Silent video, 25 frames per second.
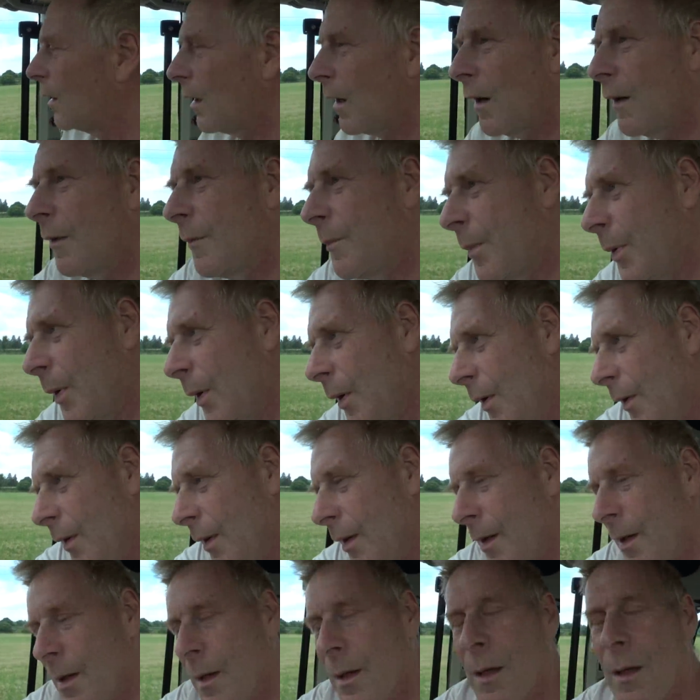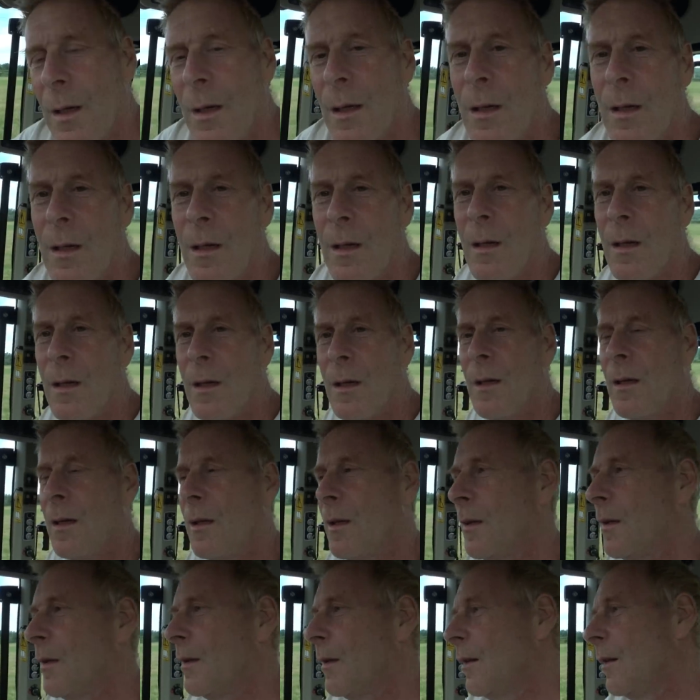I put the
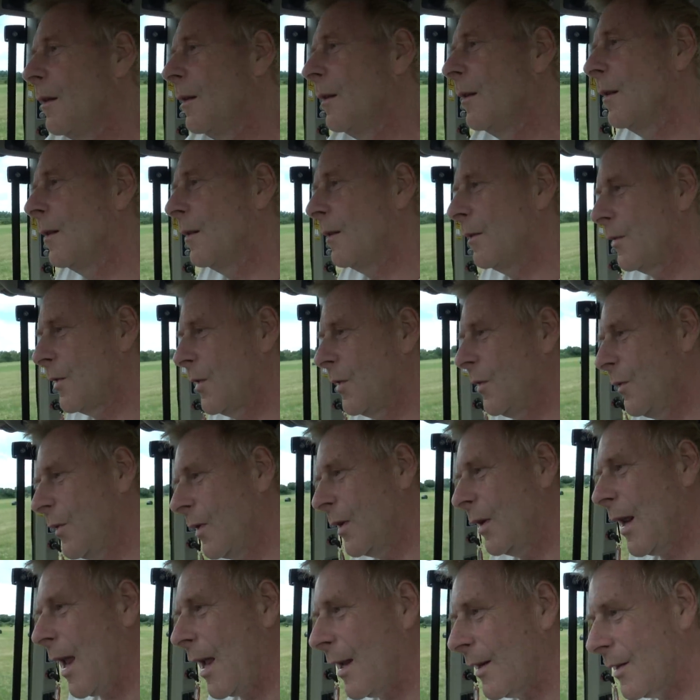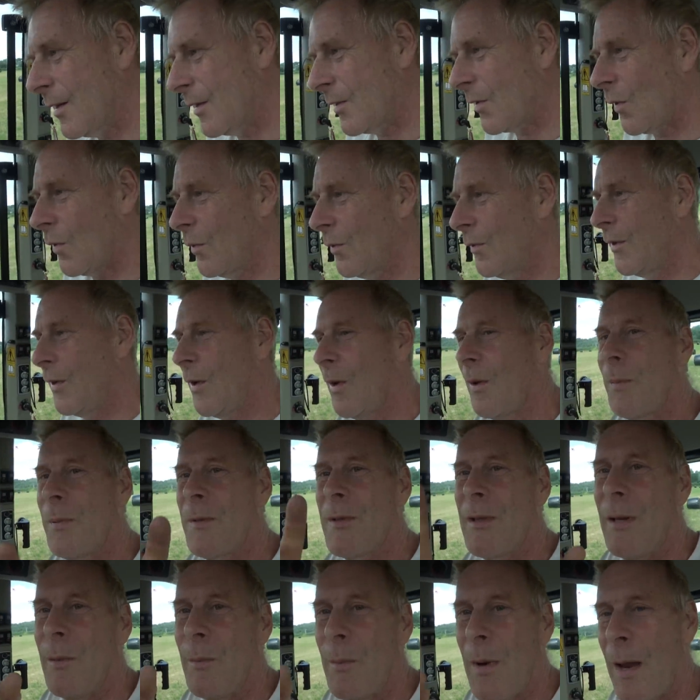two connectors on the
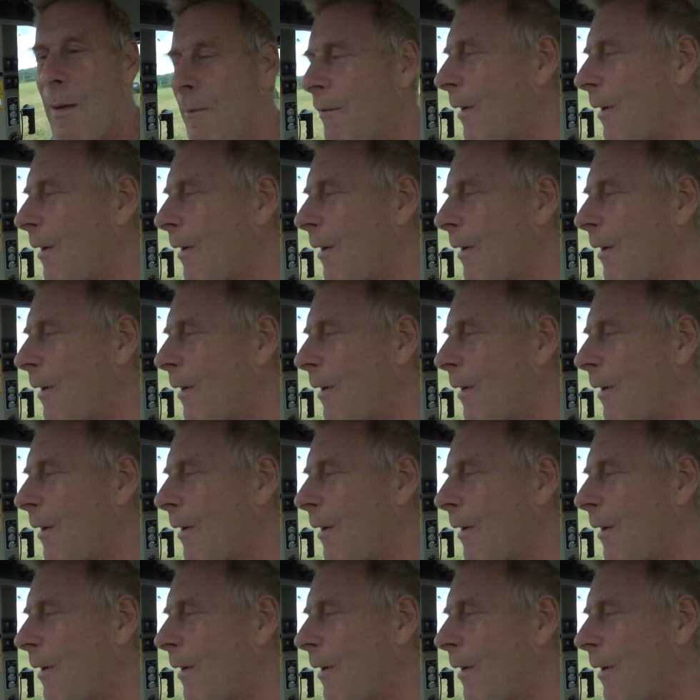opposite way